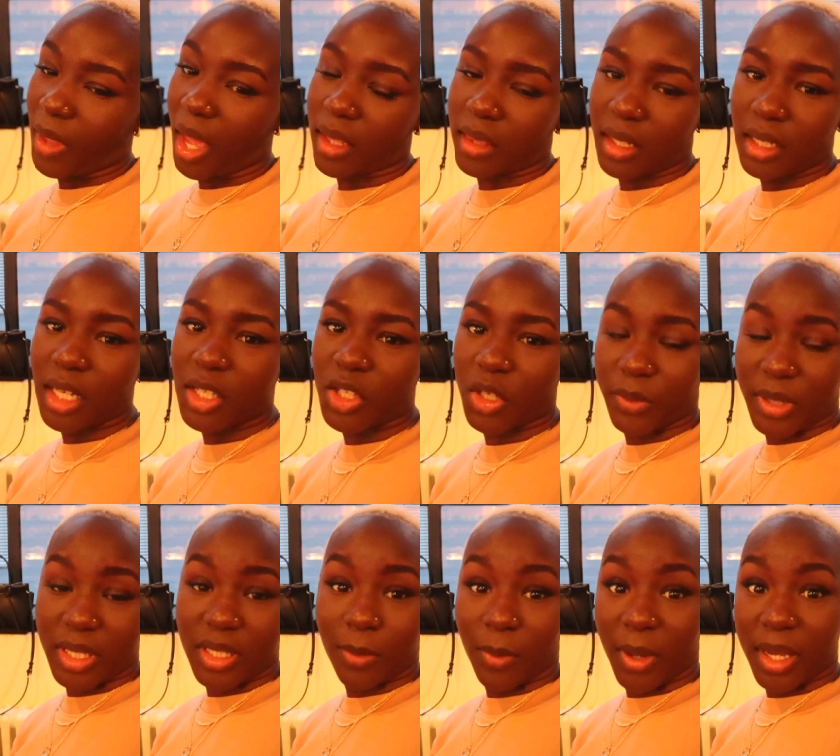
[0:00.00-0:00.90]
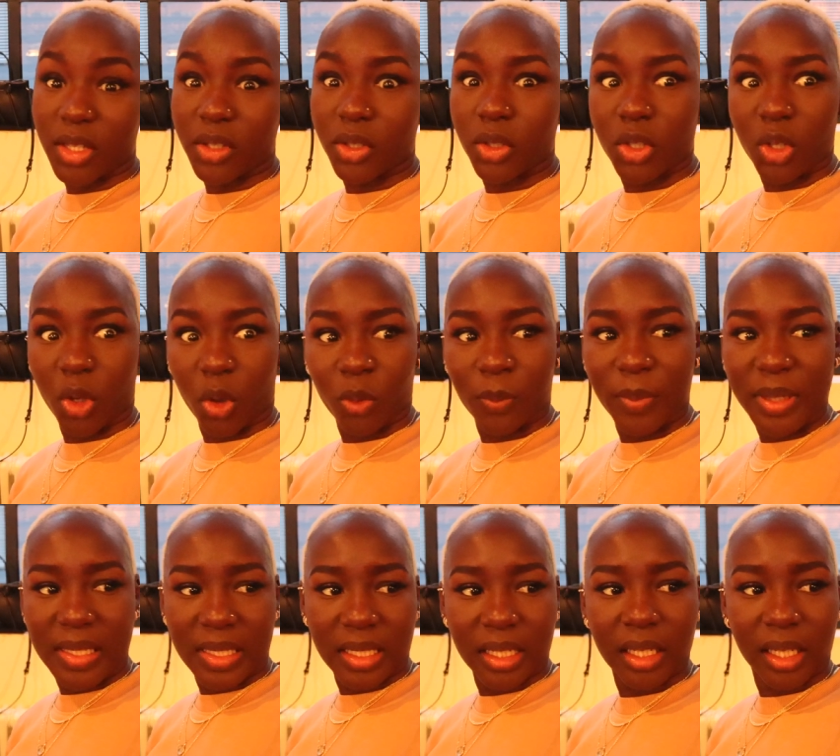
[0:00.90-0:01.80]
I think there's a reason why it's so
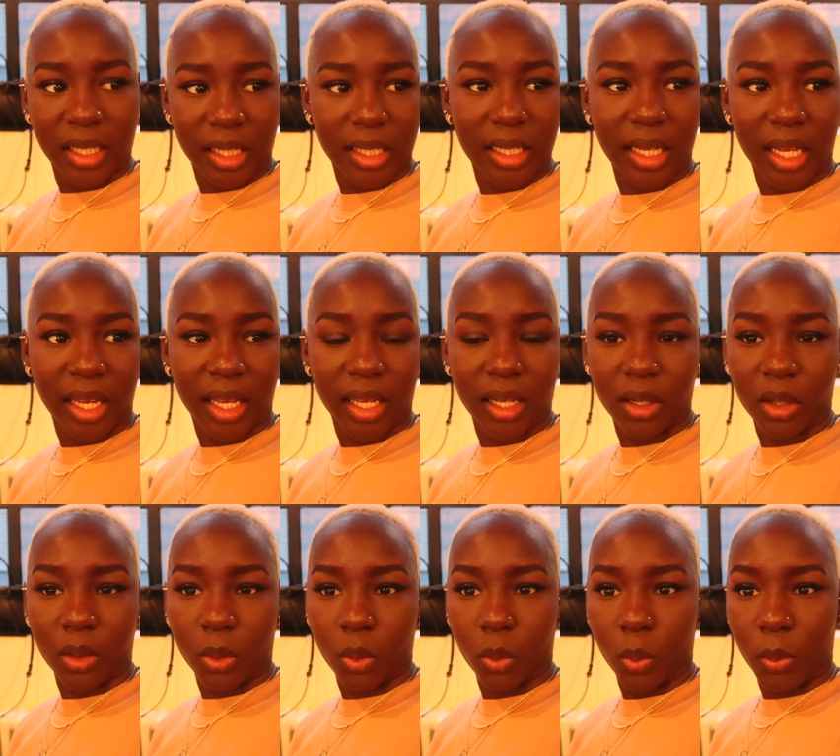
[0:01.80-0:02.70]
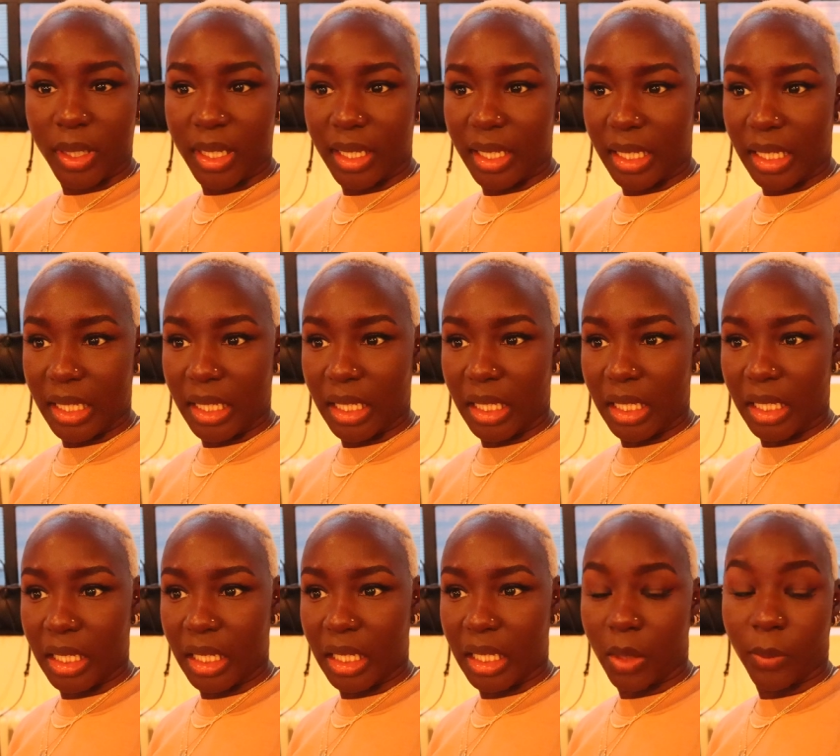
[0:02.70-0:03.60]
busy in here. Like
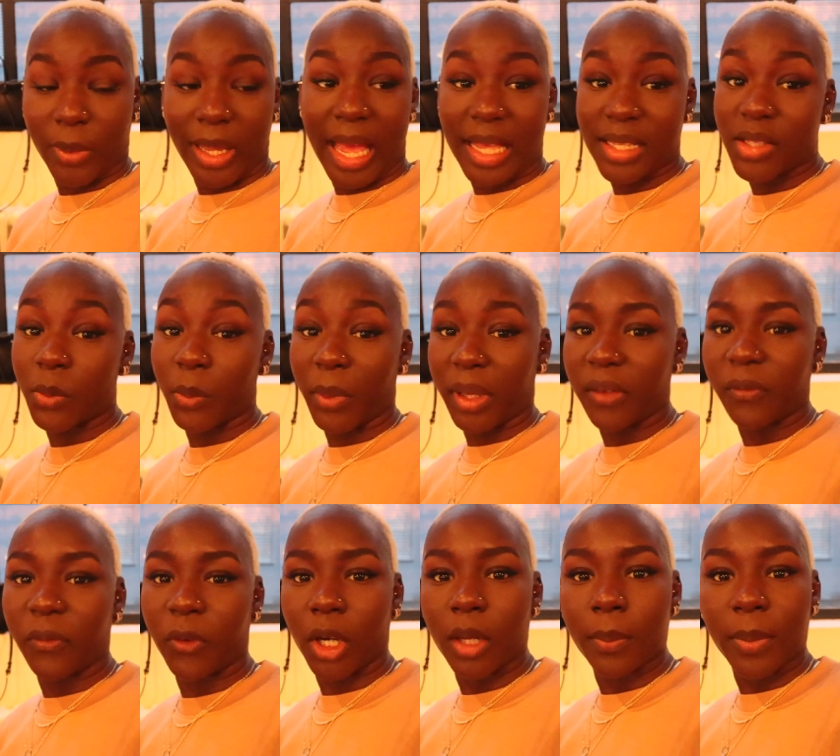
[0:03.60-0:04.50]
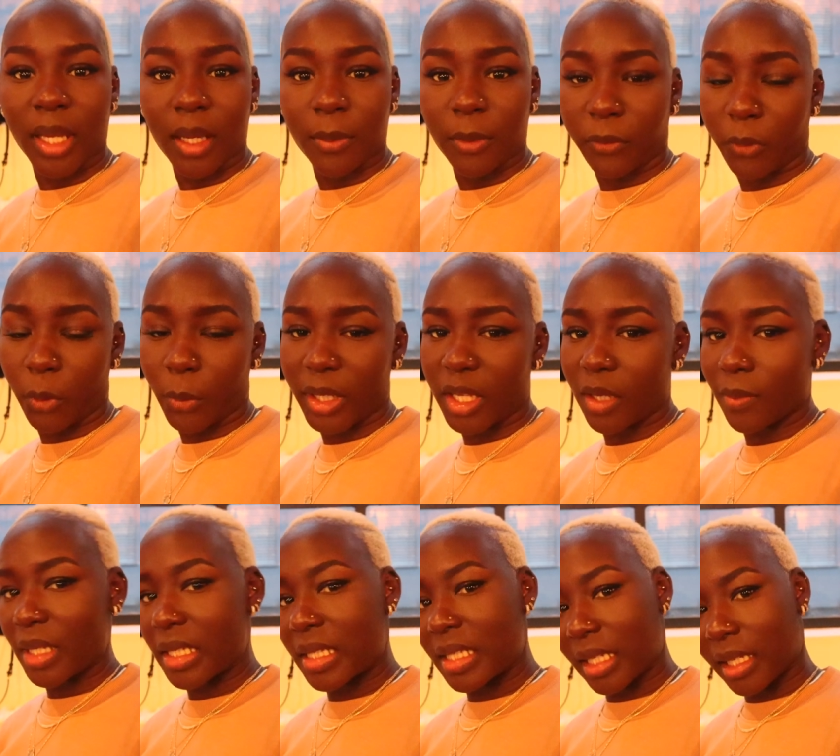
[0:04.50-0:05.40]
we we had to wait for a bit before we
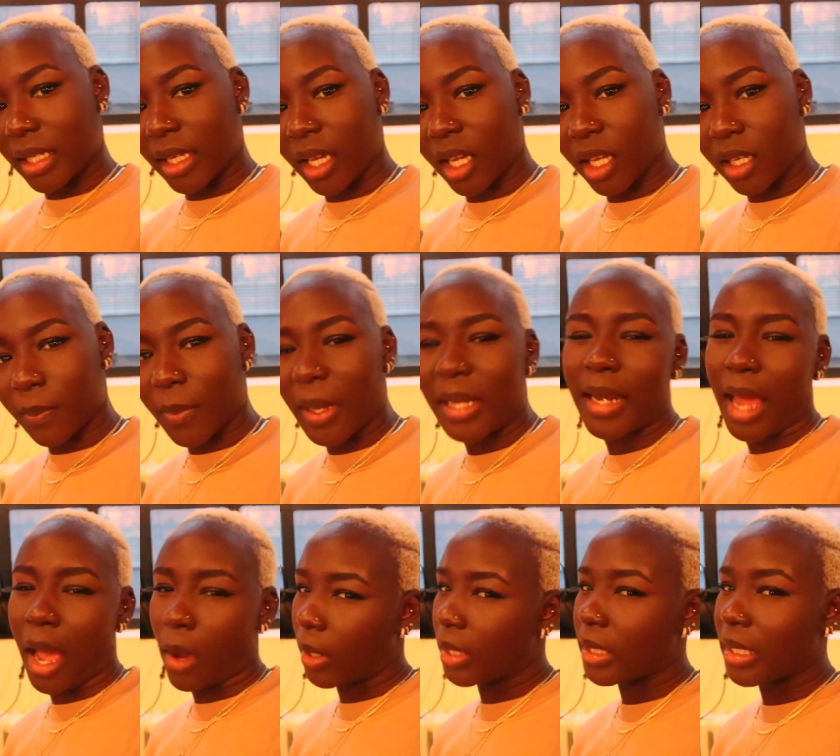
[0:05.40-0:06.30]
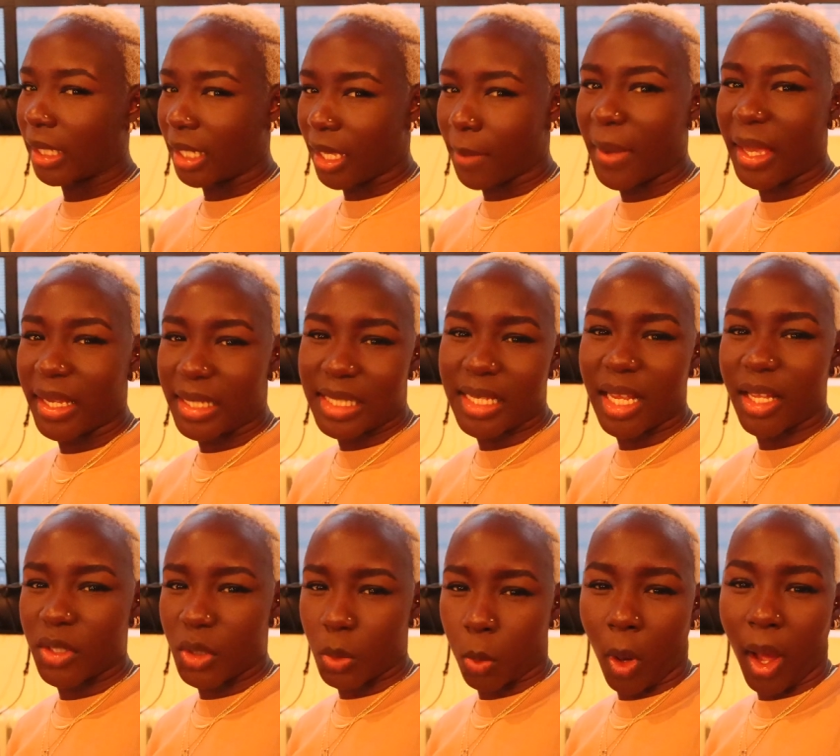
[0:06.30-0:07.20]
could be seated, but now I think it makes
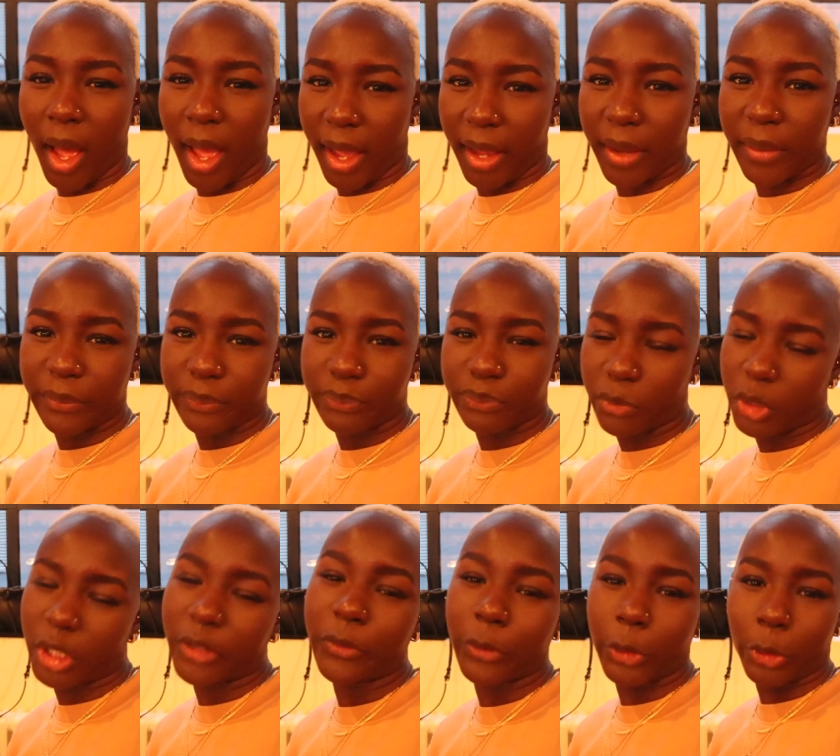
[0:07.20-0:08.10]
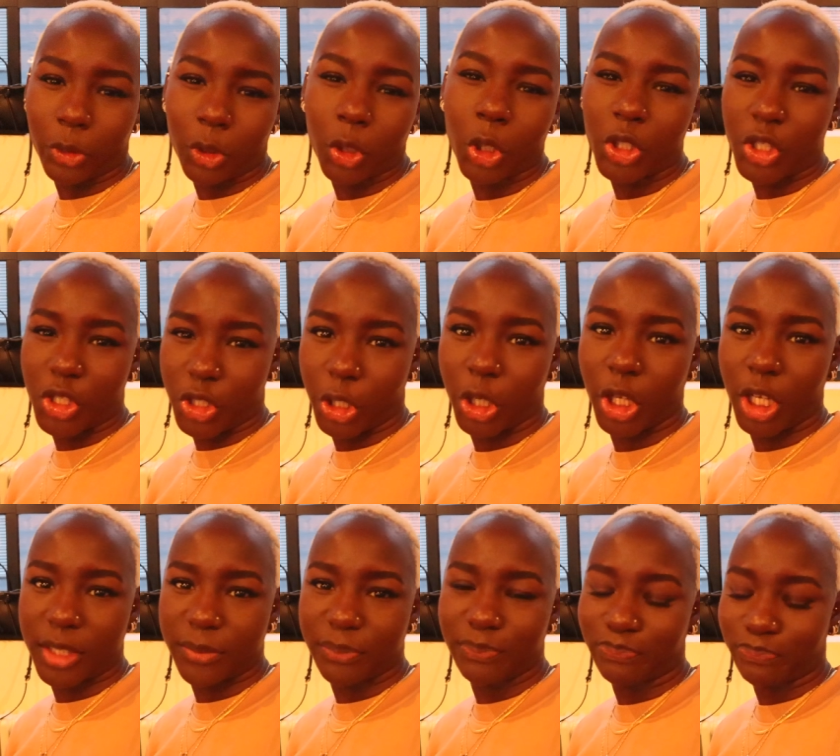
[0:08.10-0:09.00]
sense why the food looks
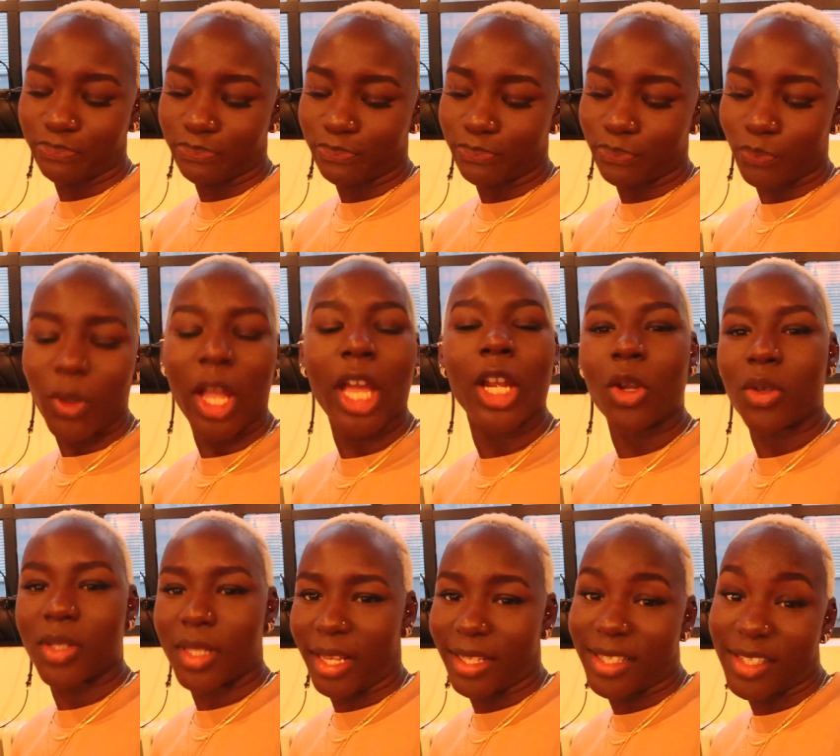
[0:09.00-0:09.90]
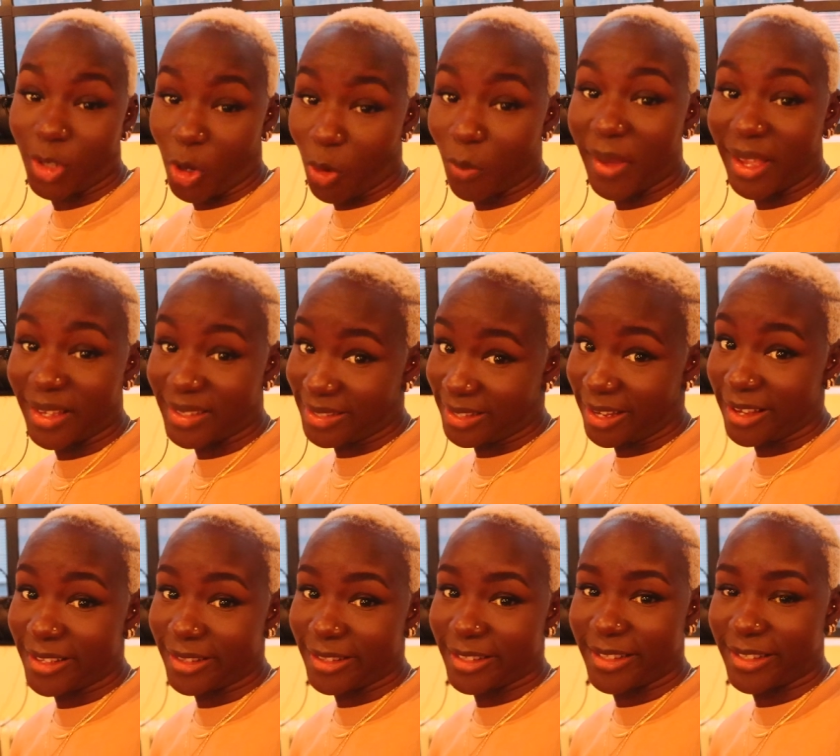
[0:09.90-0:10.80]
good. It looks like it's gonna make
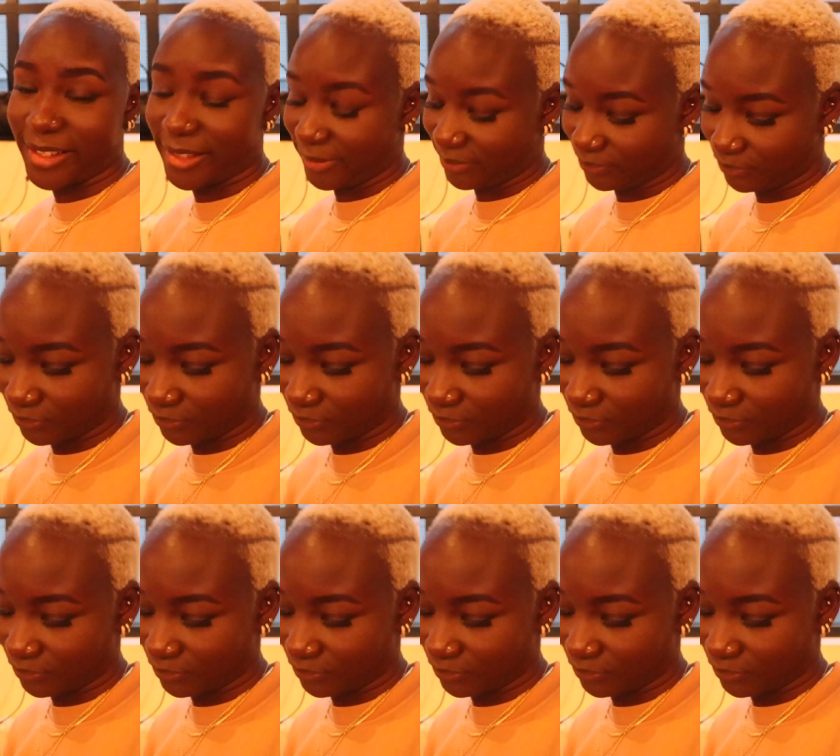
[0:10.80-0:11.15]
sense.